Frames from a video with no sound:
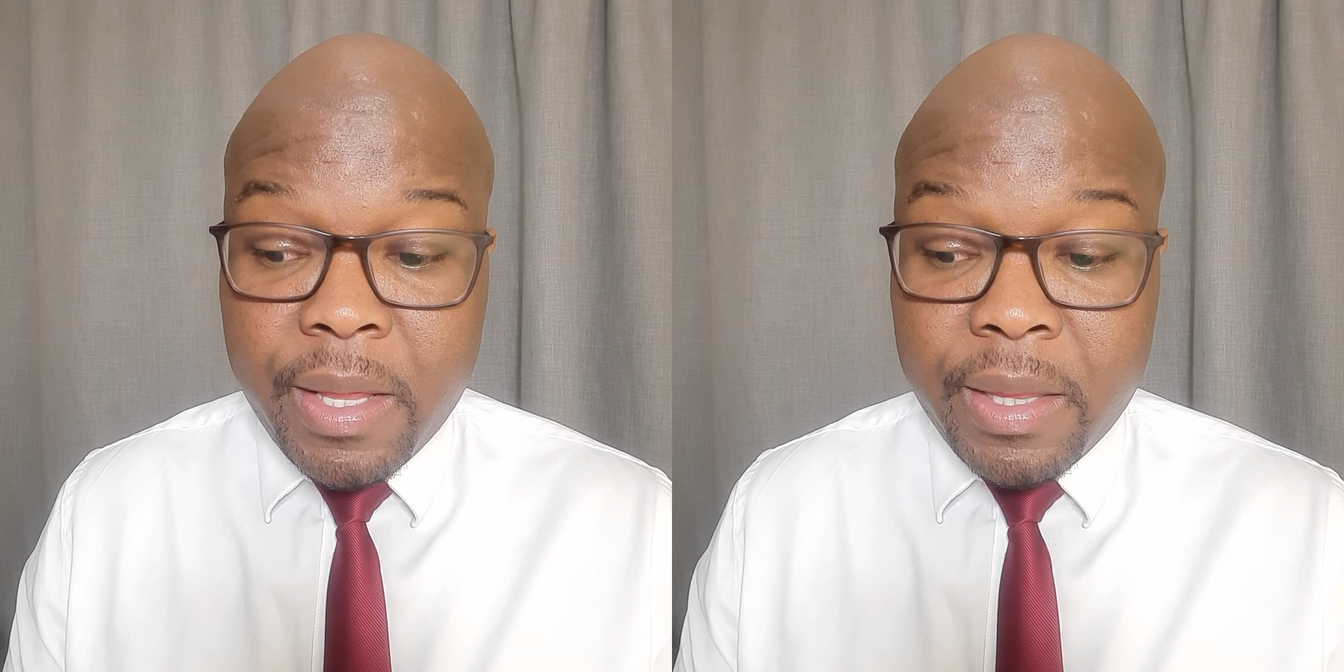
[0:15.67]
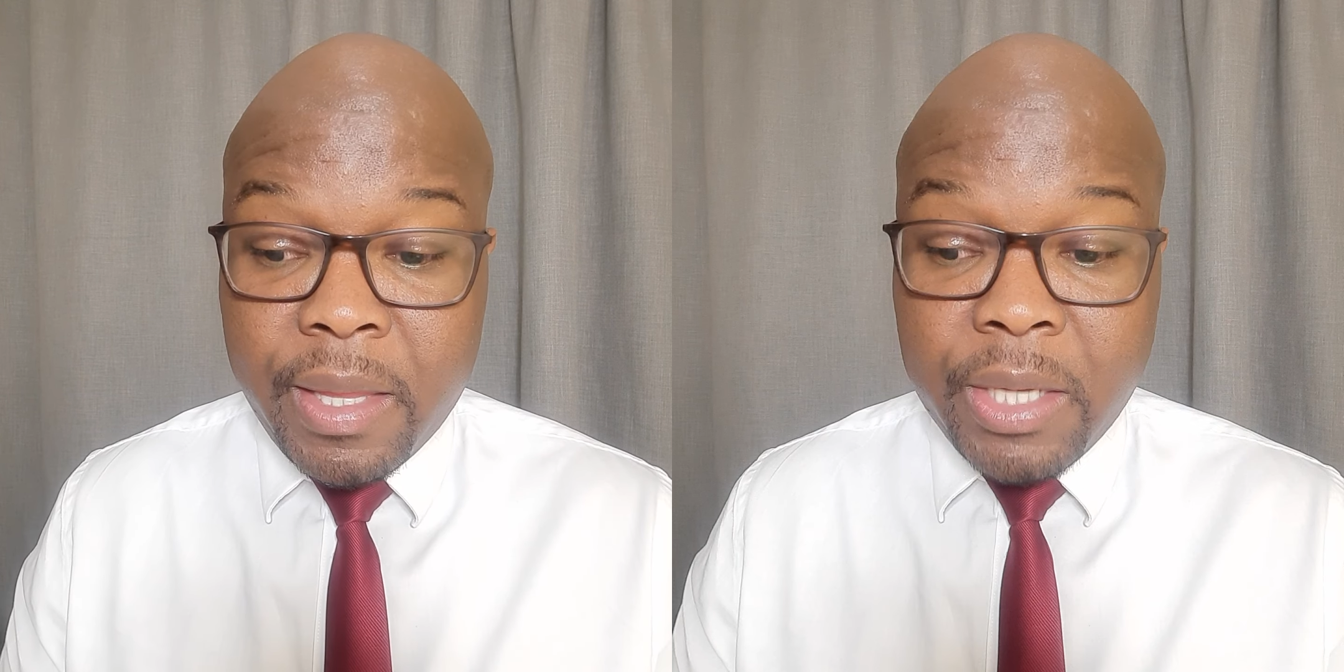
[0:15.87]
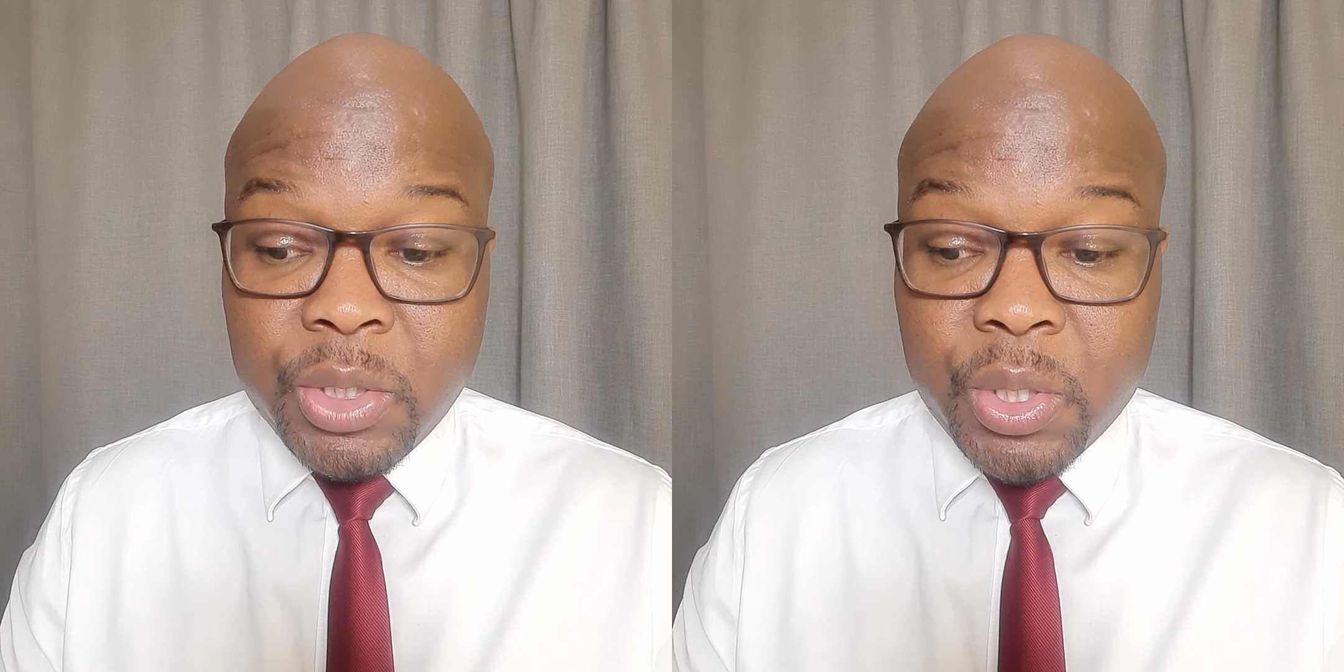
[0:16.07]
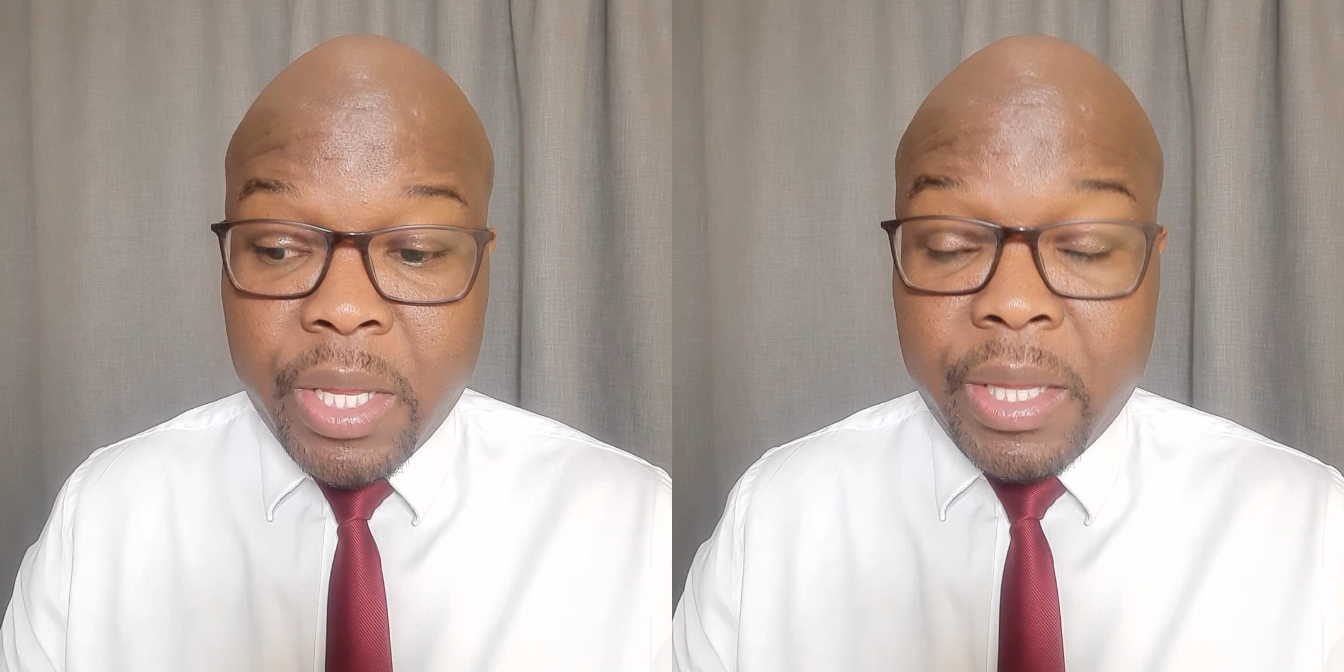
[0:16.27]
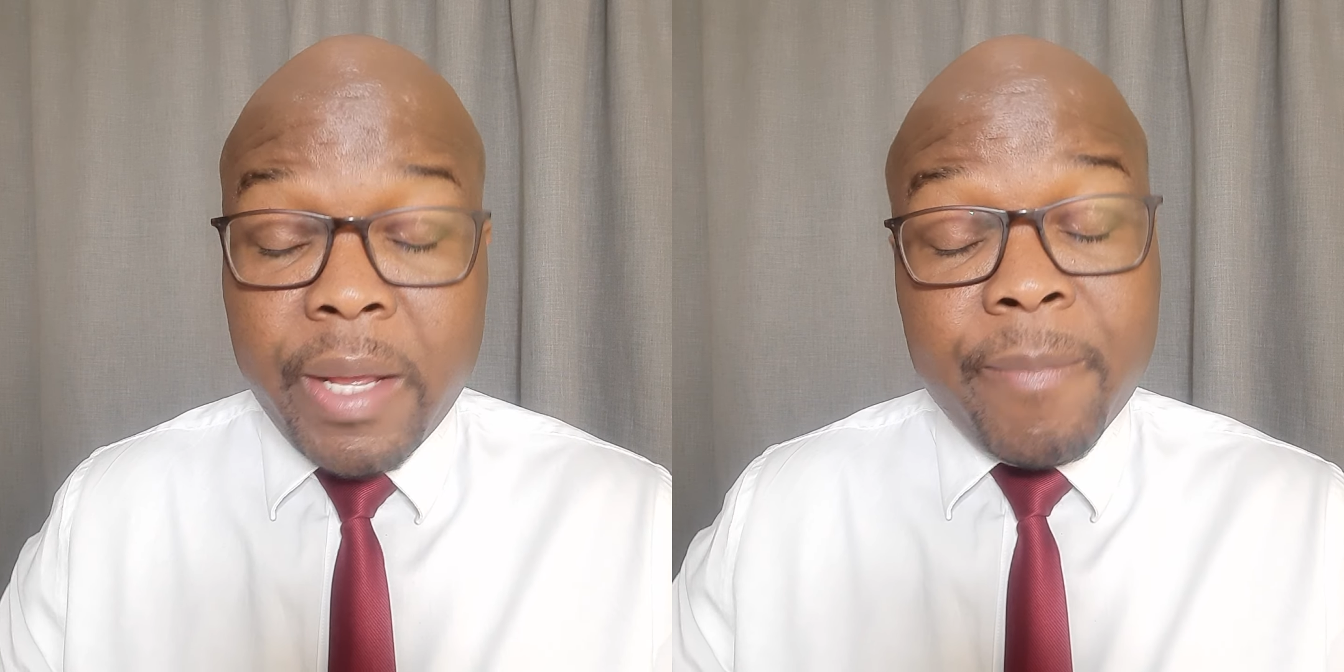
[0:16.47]
the, insur
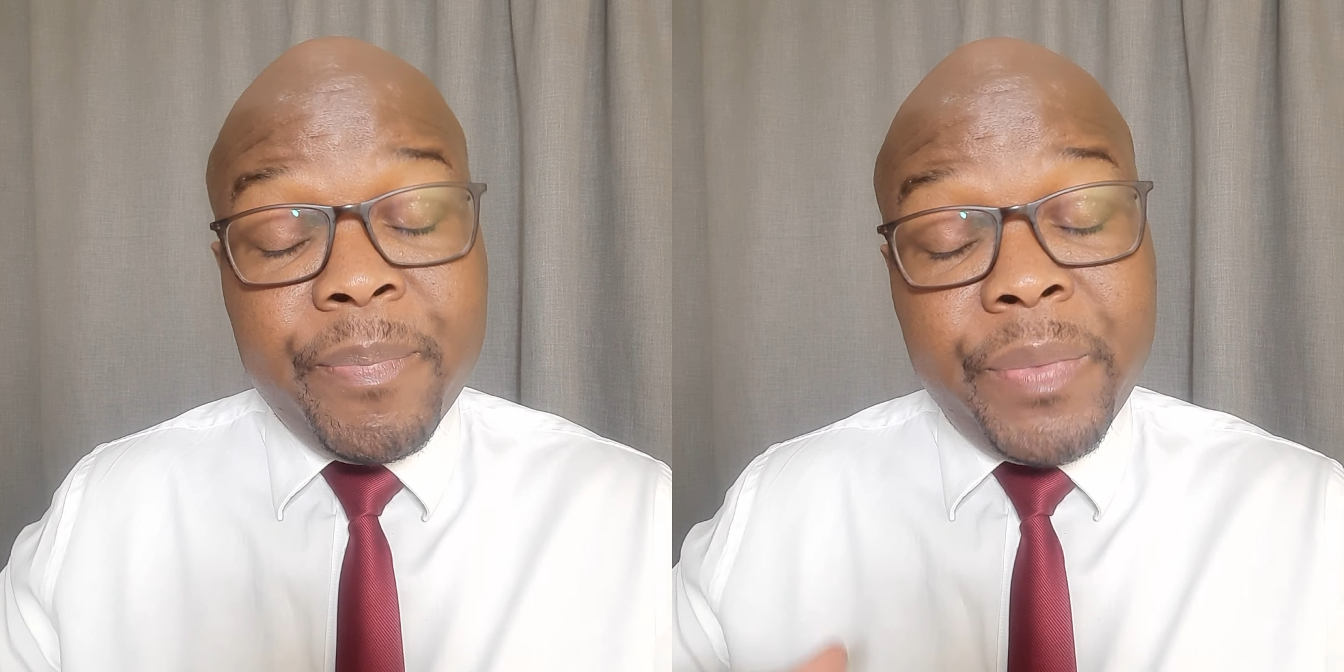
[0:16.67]
the,